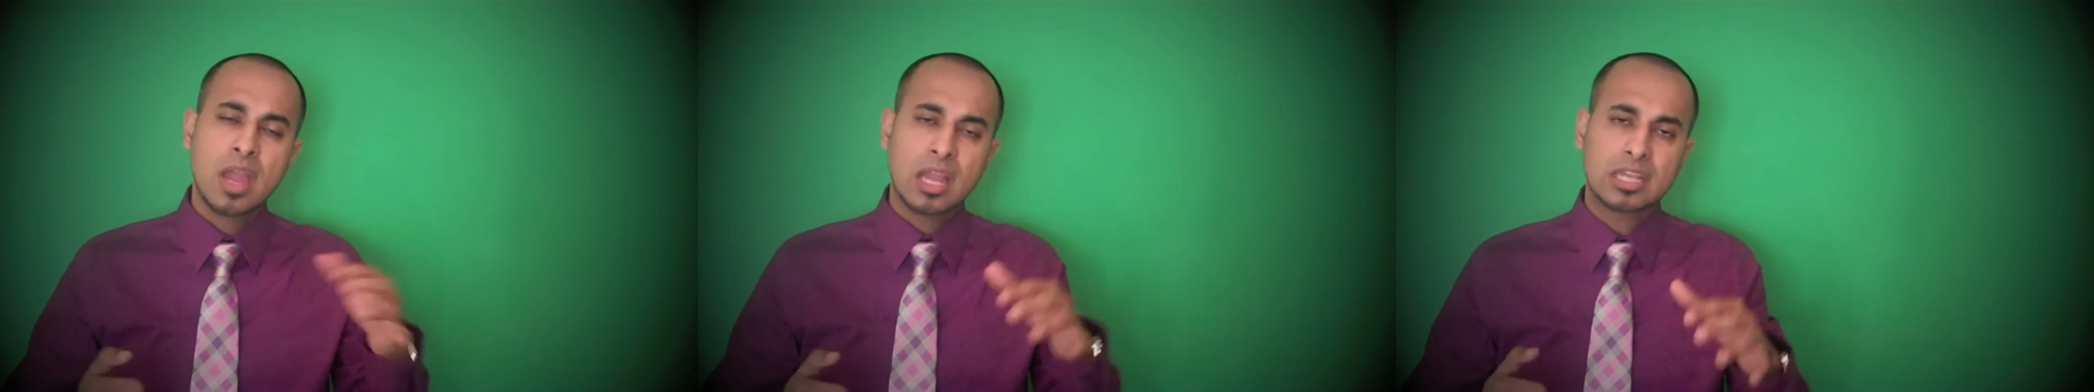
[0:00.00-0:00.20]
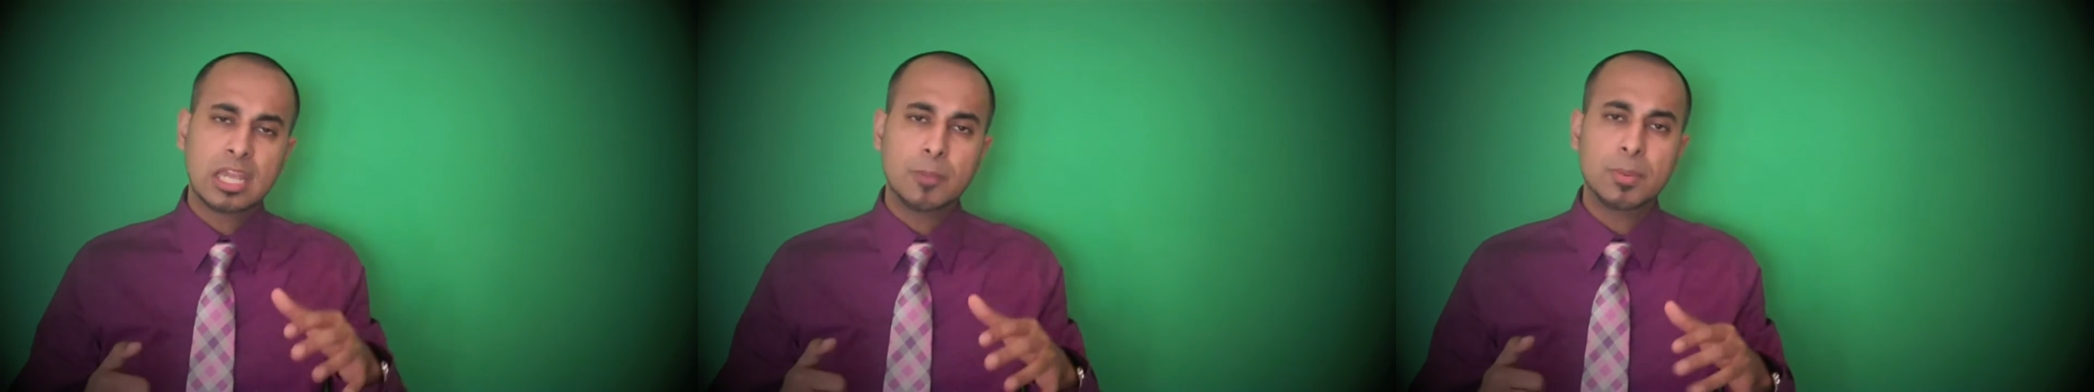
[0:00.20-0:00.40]

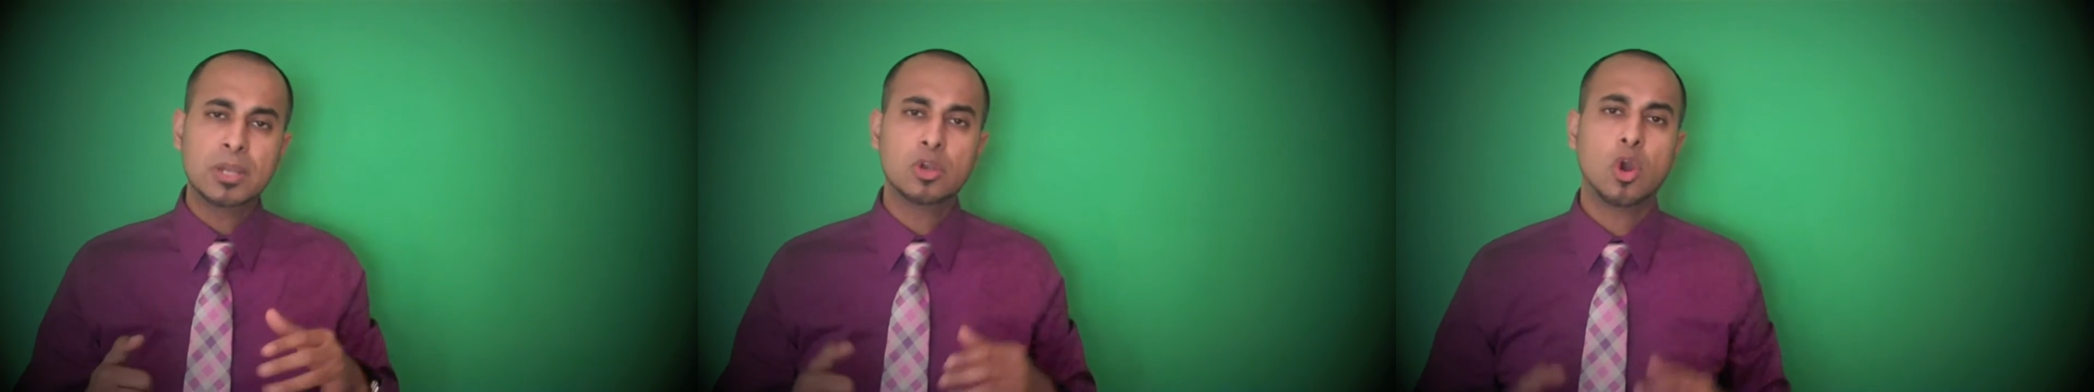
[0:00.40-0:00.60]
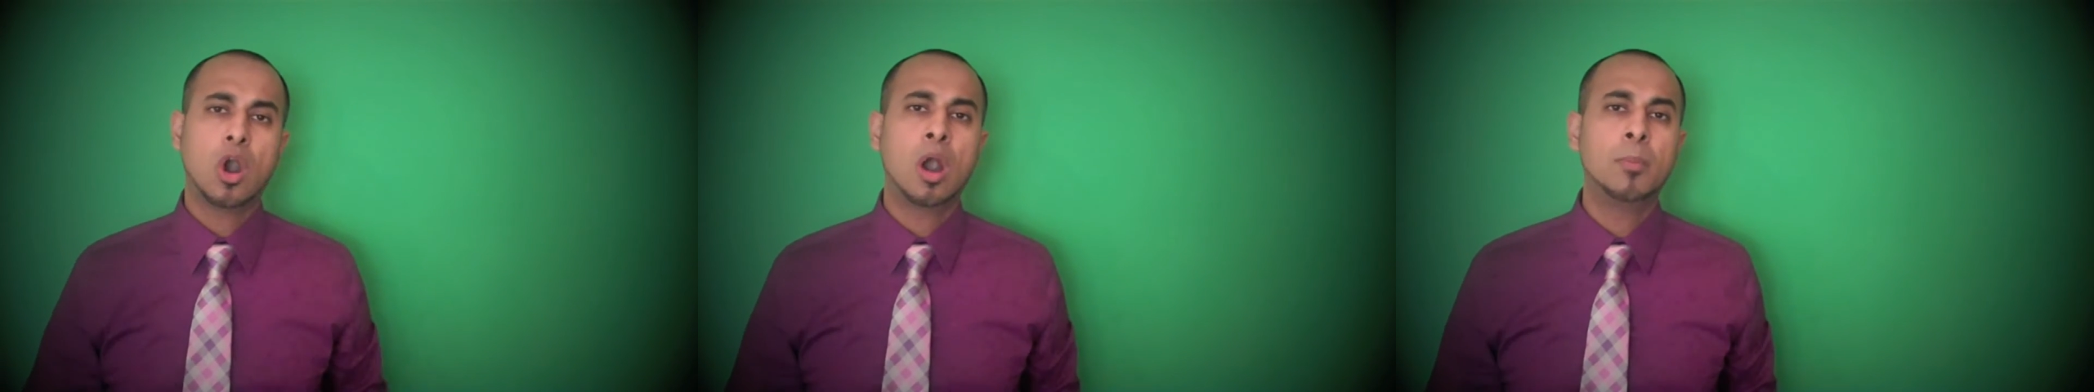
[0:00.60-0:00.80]
and keeping
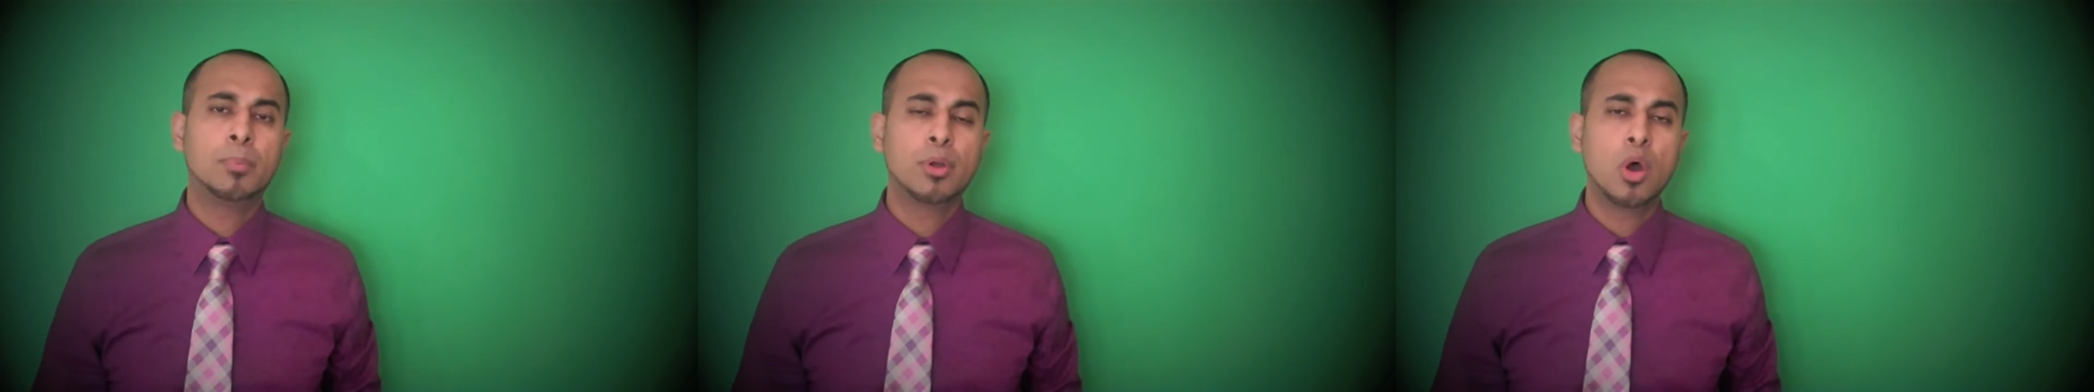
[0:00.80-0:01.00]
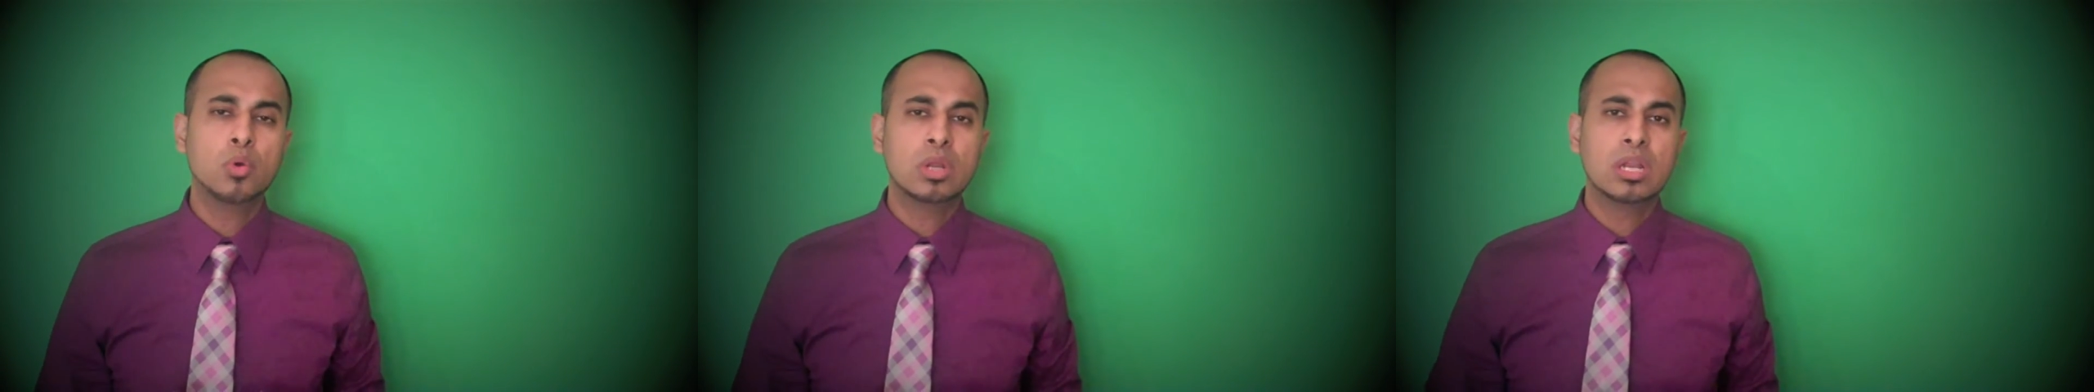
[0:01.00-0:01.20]
your arm
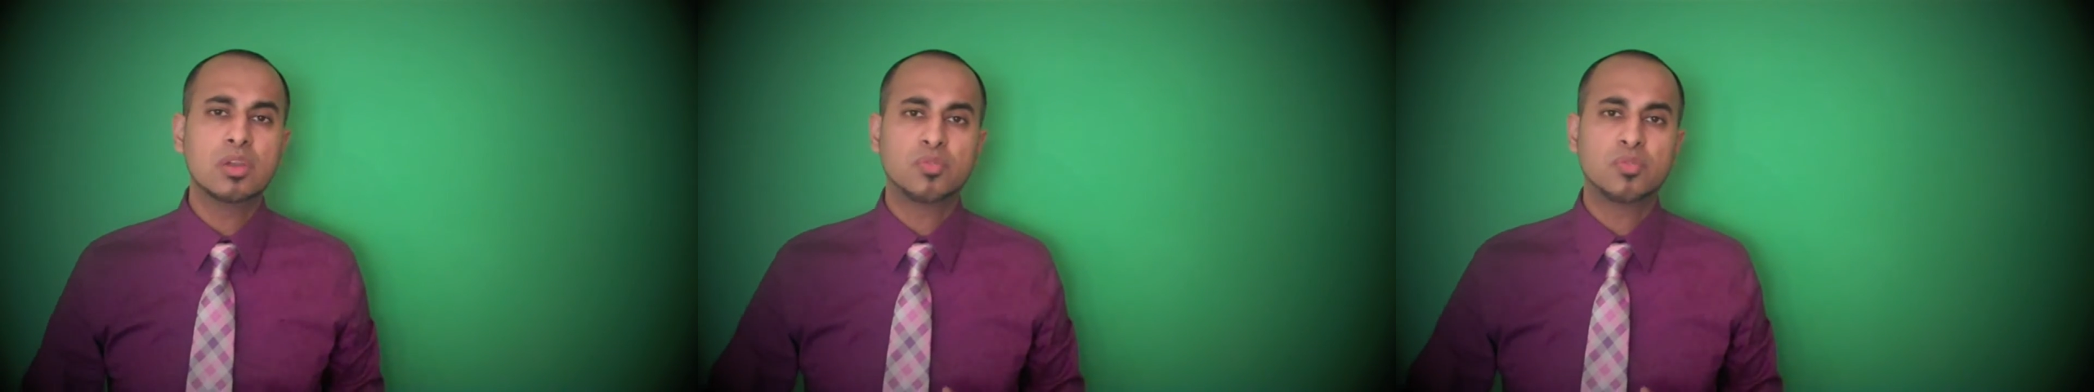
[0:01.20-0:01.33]
pronated